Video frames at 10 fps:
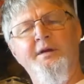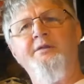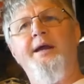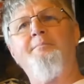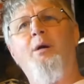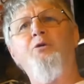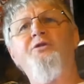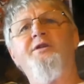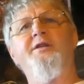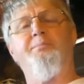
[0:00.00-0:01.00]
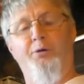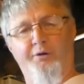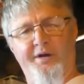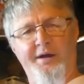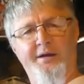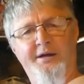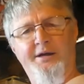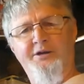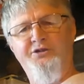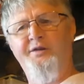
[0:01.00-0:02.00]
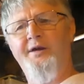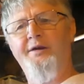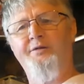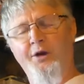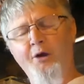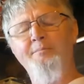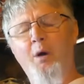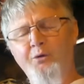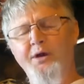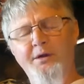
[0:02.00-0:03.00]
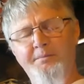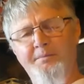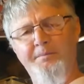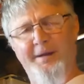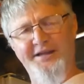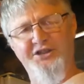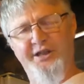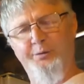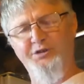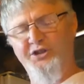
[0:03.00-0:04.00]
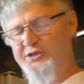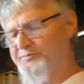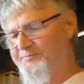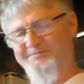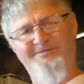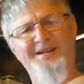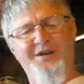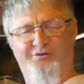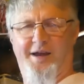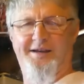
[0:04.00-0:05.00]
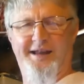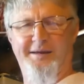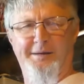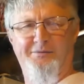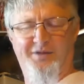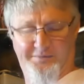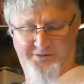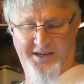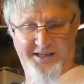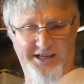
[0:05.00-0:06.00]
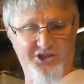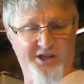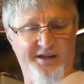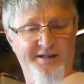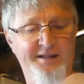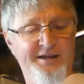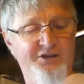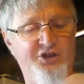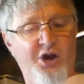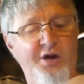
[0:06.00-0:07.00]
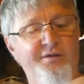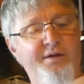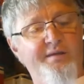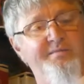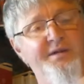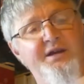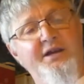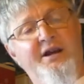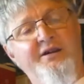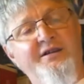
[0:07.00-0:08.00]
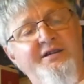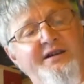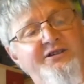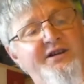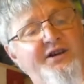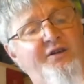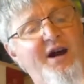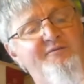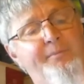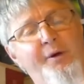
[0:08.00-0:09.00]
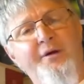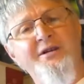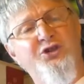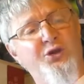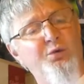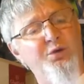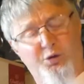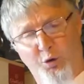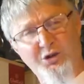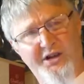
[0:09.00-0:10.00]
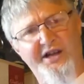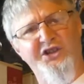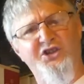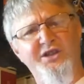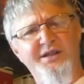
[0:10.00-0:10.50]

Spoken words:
They malt it at the brewery, so they get their own malting place there, which is freaking fantastic. So, is it a craft brewery still? Of course it is.